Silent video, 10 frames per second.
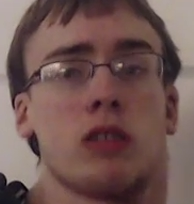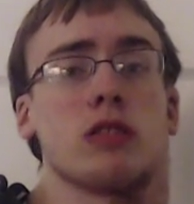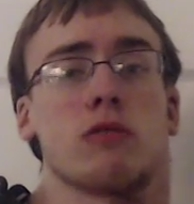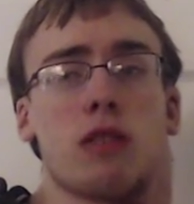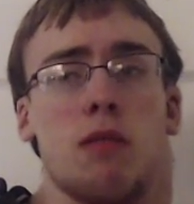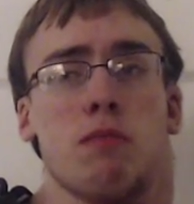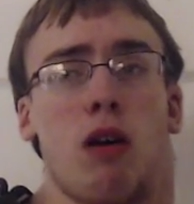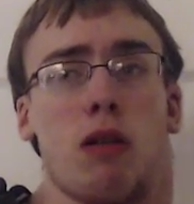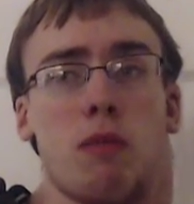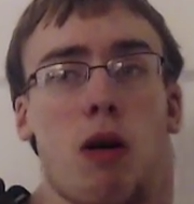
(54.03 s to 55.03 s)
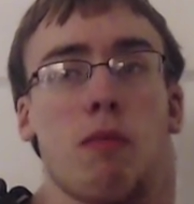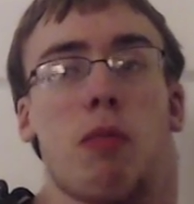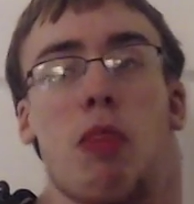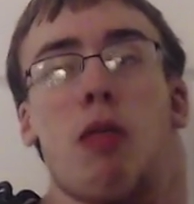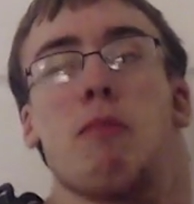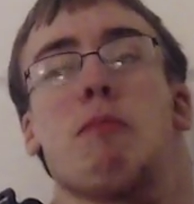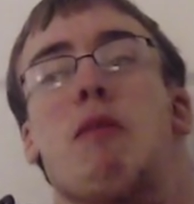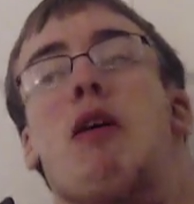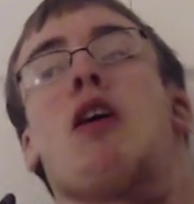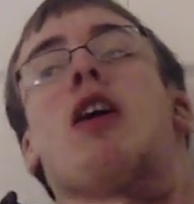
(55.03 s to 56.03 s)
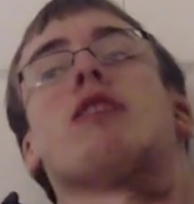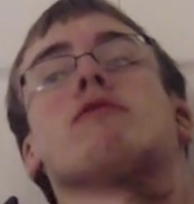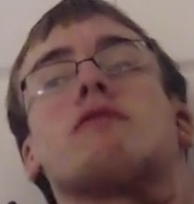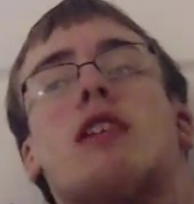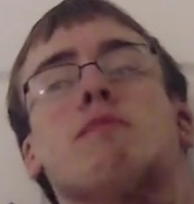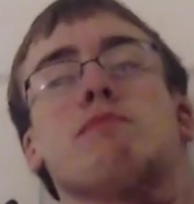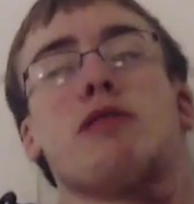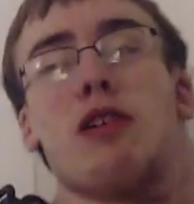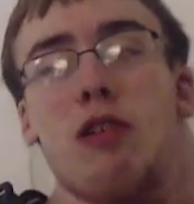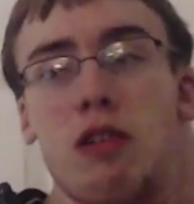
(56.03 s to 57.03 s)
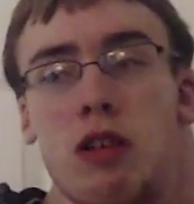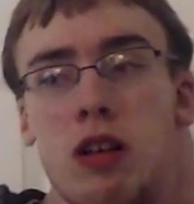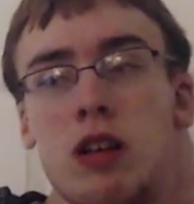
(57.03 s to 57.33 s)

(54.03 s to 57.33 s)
The Rumble Ball. The, the Rumble.